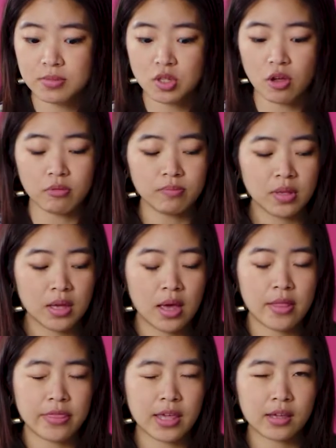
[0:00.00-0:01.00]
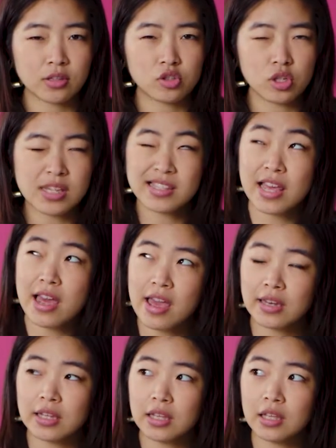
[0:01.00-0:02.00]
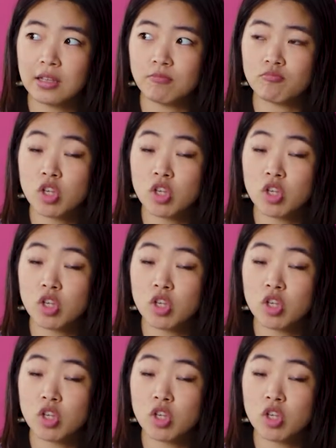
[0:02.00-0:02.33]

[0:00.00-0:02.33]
So think, is there any